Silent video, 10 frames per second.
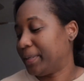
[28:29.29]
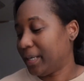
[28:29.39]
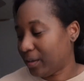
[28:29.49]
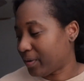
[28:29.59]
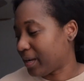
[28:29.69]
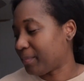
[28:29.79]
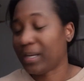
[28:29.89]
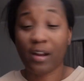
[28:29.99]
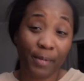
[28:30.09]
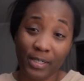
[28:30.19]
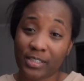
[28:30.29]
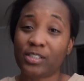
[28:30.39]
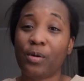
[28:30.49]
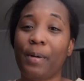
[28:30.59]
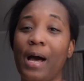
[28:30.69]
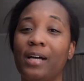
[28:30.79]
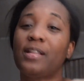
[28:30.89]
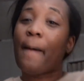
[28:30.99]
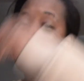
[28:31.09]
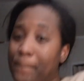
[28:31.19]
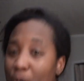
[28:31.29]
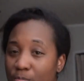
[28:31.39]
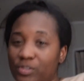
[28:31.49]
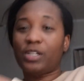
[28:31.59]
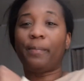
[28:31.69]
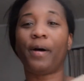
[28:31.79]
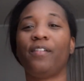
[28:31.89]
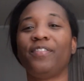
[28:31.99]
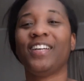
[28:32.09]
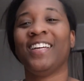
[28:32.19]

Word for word: But anyway, I'm gonna get off my little soapbox. Boop, jump off.